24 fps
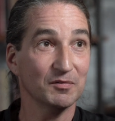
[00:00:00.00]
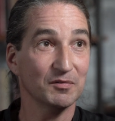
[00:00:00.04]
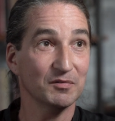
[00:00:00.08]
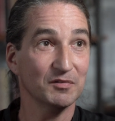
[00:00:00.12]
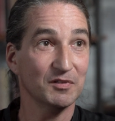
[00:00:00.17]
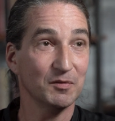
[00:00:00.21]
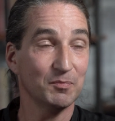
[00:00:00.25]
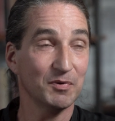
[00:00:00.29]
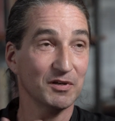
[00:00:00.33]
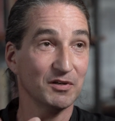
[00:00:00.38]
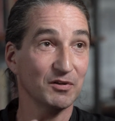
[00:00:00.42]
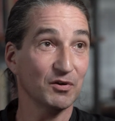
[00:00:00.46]

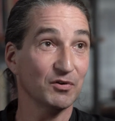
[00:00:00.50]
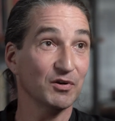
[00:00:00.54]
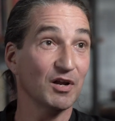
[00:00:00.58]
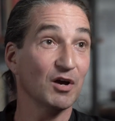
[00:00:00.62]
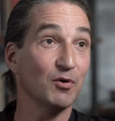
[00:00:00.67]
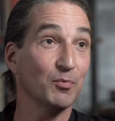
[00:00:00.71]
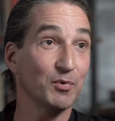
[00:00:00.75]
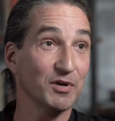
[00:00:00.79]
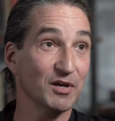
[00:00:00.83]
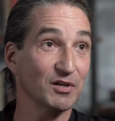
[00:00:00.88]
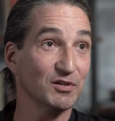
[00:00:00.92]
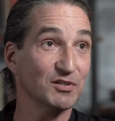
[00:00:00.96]
depending on how
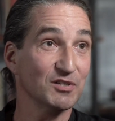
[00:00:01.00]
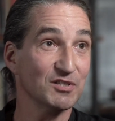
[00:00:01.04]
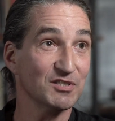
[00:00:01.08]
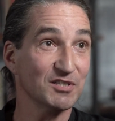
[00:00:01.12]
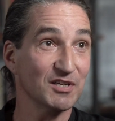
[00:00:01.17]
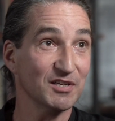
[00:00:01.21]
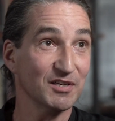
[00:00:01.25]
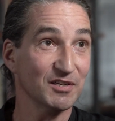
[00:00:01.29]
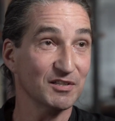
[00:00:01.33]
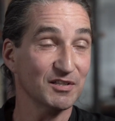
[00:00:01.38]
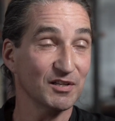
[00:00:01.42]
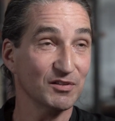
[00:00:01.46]
we
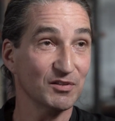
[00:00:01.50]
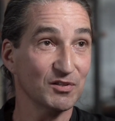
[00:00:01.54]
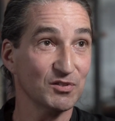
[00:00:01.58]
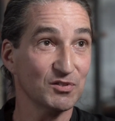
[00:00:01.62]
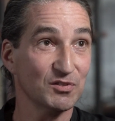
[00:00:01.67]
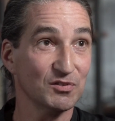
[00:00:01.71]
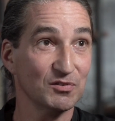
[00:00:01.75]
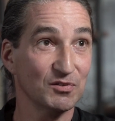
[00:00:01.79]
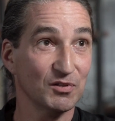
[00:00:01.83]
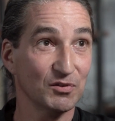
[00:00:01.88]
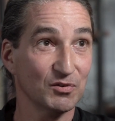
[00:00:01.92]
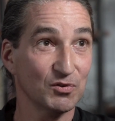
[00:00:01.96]
understand it, and
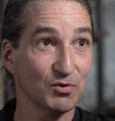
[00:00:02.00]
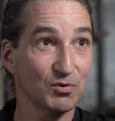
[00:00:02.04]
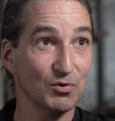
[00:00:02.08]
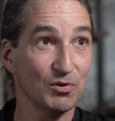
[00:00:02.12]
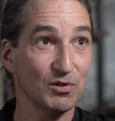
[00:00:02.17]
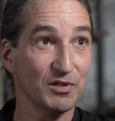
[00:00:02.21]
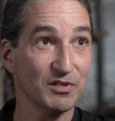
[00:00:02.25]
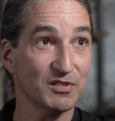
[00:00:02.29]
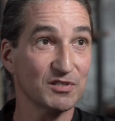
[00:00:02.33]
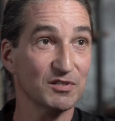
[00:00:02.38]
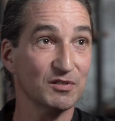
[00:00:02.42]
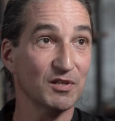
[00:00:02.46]
the
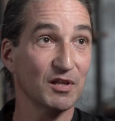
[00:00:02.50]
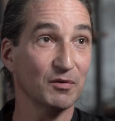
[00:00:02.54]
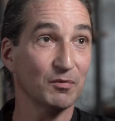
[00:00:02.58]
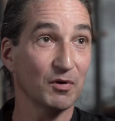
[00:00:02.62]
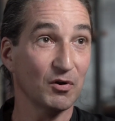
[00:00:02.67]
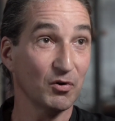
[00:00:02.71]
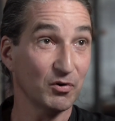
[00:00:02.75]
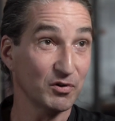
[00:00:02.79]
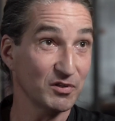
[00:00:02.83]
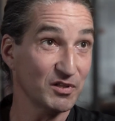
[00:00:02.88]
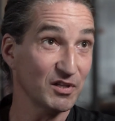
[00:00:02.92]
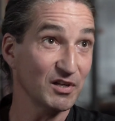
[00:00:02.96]
tools
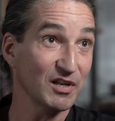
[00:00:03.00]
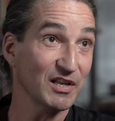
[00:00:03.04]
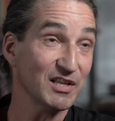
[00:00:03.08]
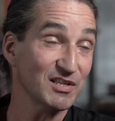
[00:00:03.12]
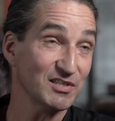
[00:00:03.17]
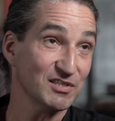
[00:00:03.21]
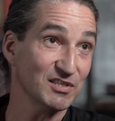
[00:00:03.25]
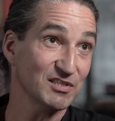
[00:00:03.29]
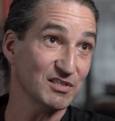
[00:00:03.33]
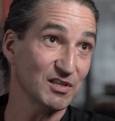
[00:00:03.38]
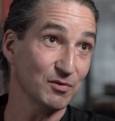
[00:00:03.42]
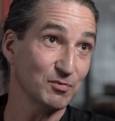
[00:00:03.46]
or the
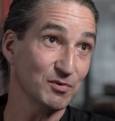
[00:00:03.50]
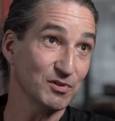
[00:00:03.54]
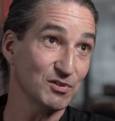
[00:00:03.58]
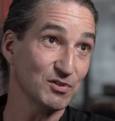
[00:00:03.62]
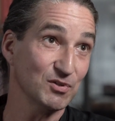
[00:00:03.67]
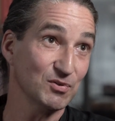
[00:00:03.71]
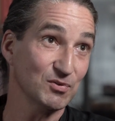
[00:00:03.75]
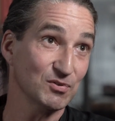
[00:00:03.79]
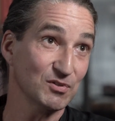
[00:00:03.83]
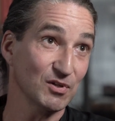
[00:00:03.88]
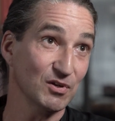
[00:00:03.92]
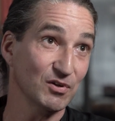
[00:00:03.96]
lenses that we
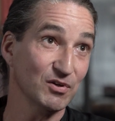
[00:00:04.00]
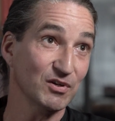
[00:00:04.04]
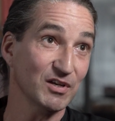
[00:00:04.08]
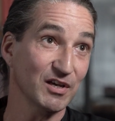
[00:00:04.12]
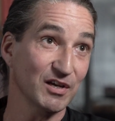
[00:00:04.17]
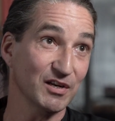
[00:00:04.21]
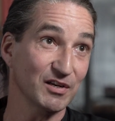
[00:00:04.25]
choose to look